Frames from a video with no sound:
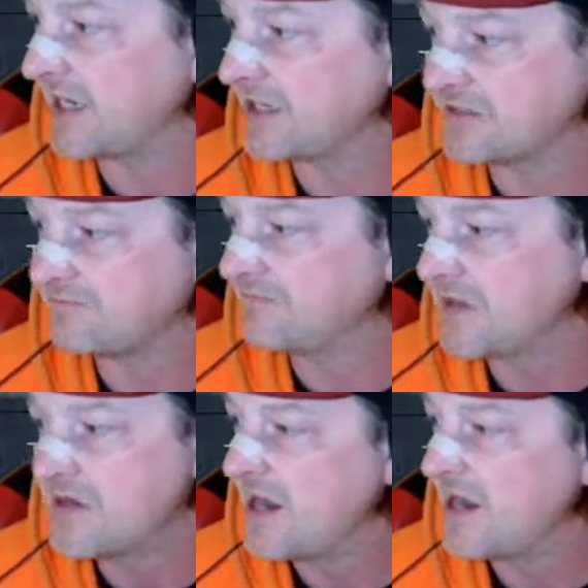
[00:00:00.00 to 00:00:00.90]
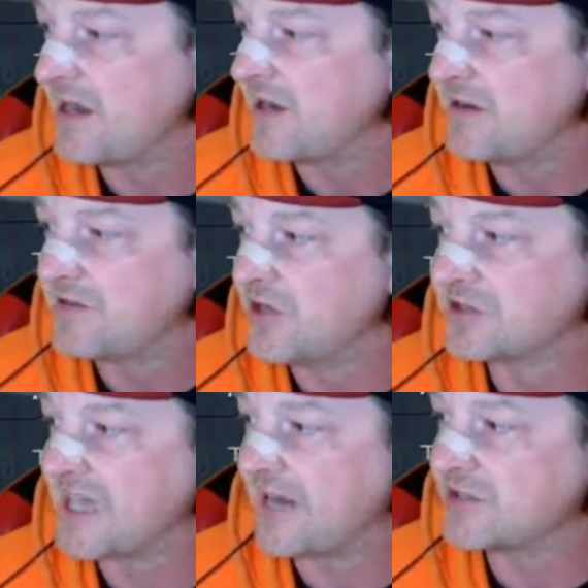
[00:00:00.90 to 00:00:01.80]
Just no
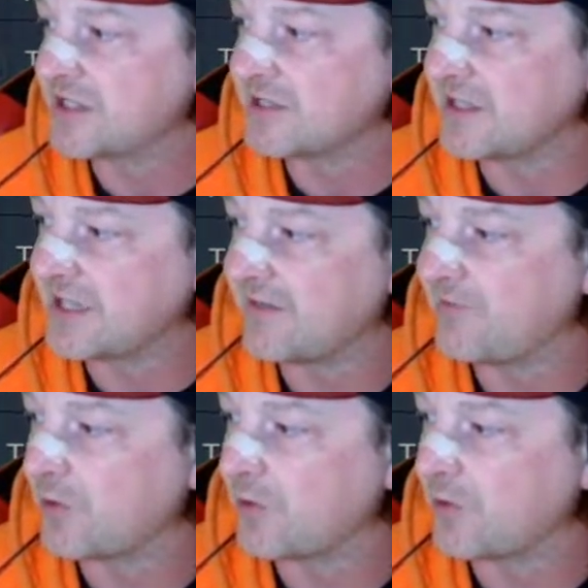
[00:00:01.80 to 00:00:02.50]
savage, nothing like that.